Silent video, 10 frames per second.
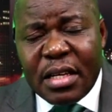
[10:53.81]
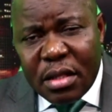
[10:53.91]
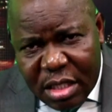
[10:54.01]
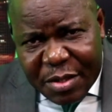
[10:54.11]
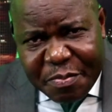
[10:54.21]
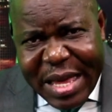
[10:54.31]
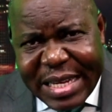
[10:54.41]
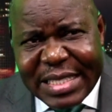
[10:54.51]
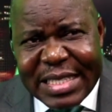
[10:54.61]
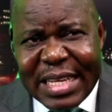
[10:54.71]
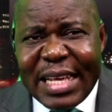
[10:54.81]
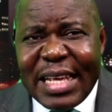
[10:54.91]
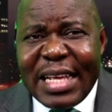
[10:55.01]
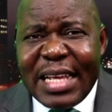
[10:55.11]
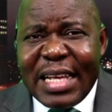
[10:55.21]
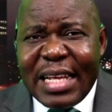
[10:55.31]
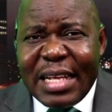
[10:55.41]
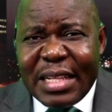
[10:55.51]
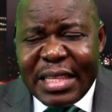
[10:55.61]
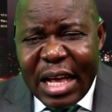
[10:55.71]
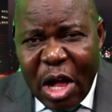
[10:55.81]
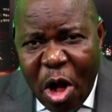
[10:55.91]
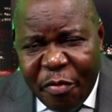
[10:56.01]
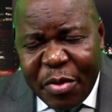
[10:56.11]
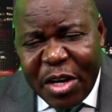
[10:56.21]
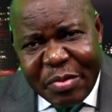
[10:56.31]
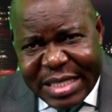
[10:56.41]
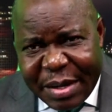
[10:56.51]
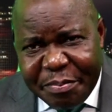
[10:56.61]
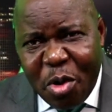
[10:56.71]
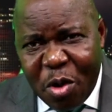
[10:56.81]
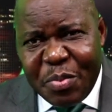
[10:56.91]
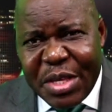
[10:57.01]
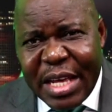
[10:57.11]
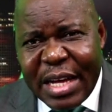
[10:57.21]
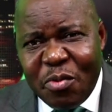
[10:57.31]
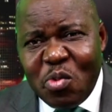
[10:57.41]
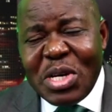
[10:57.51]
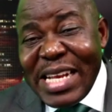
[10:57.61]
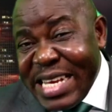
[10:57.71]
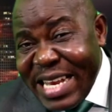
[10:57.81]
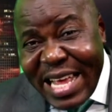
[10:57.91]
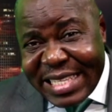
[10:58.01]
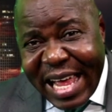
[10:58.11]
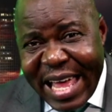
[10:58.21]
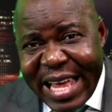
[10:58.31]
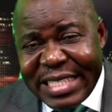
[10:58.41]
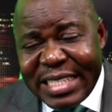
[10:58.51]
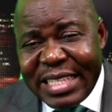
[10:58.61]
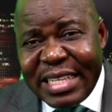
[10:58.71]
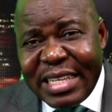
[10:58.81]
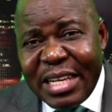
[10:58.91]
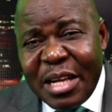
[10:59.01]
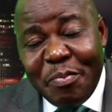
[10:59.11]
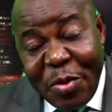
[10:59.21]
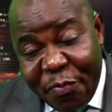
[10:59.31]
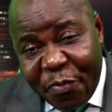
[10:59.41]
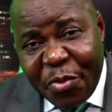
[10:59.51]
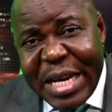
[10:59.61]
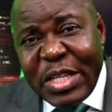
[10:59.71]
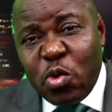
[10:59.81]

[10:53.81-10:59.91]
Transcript: This means the government of Mr. Paul Biya will, in the days ahead, be free to